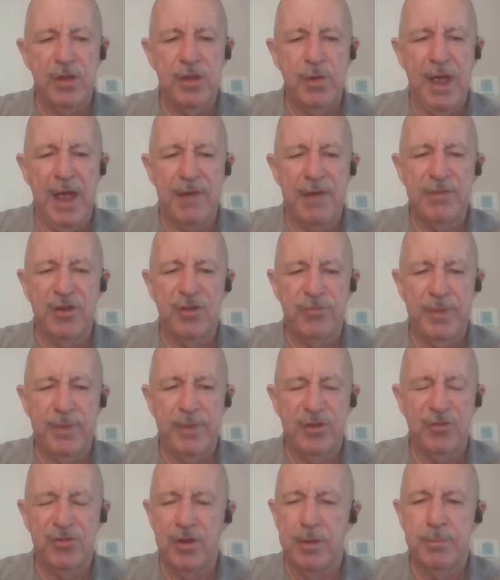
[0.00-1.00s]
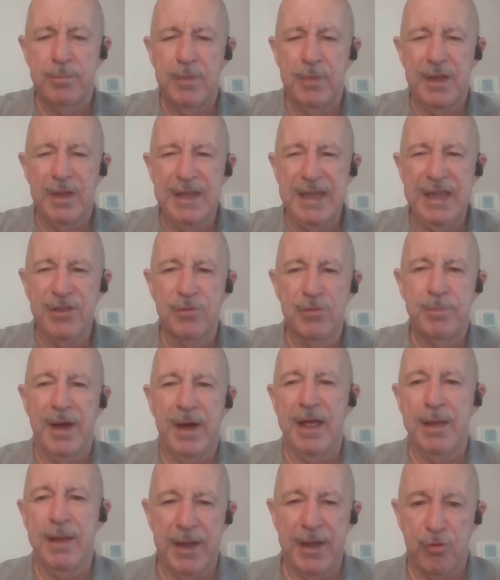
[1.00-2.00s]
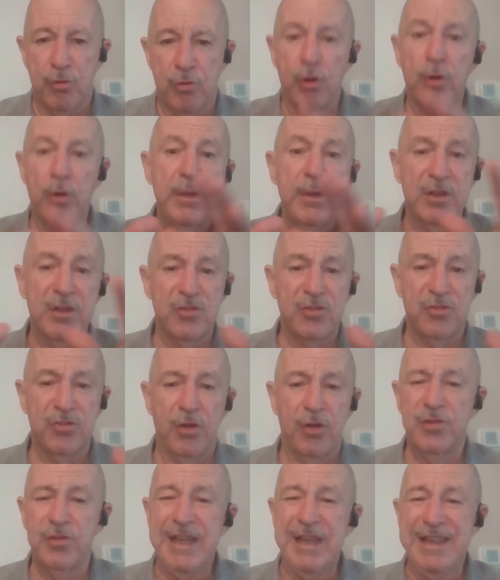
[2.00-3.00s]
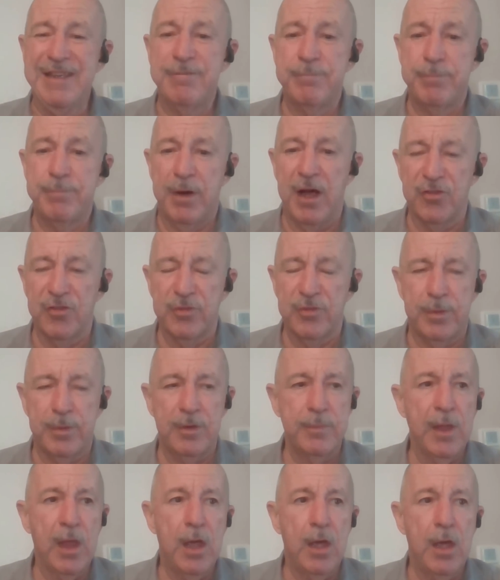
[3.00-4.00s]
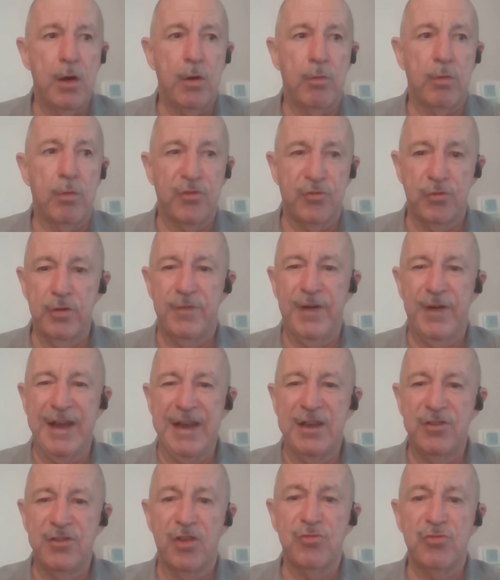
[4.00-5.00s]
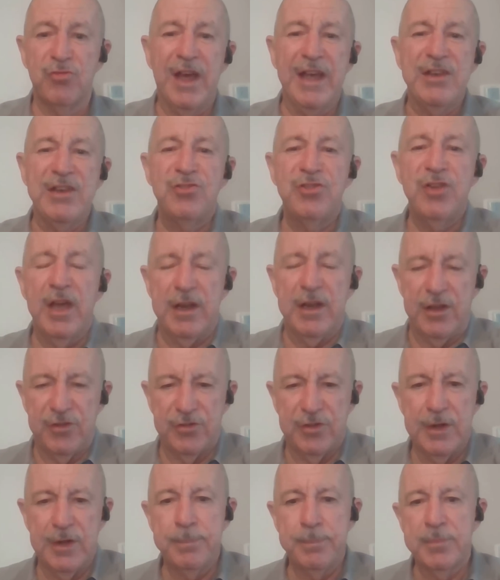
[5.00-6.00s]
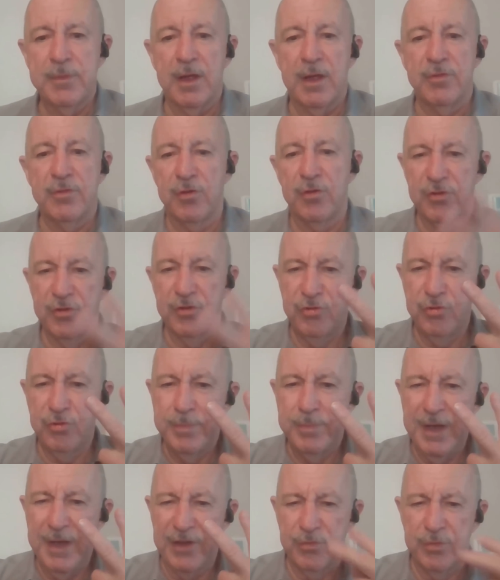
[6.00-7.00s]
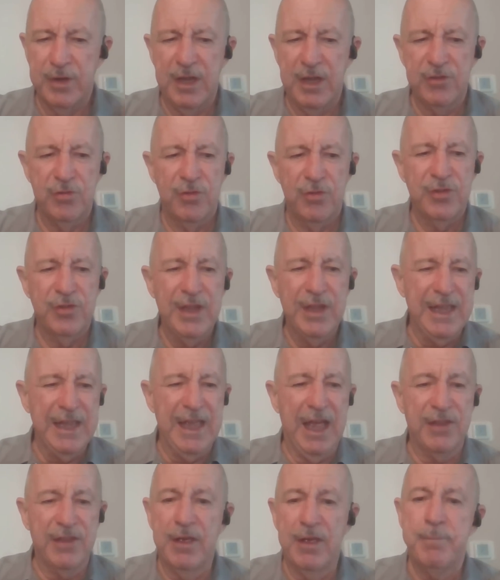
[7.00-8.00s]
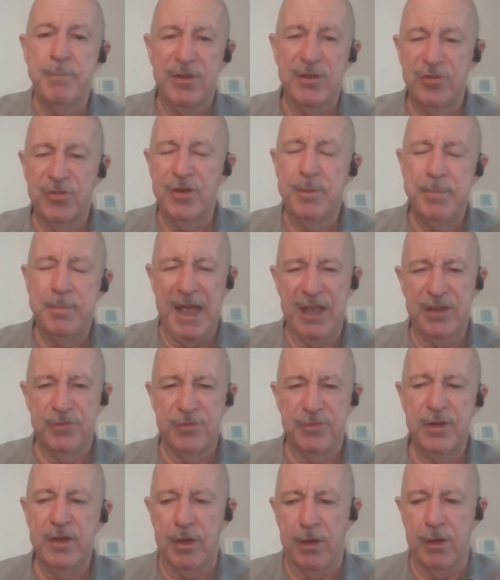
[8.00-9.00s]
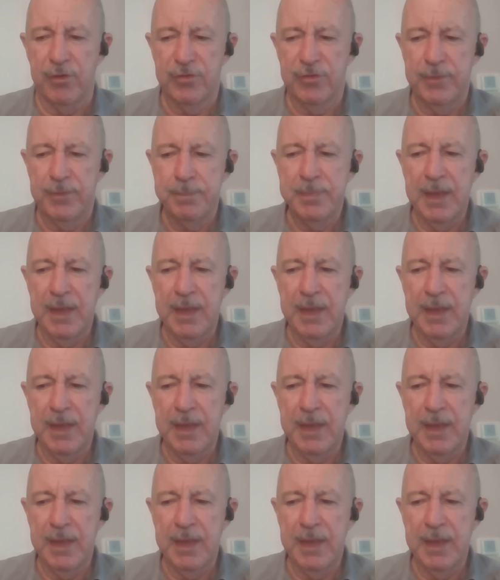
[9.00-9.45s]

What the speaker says: you have an inspection done either by a microbial consultant, if possible, or a certified industrial hygienist. Those are the two best credentials, as I've mentioned in past videos.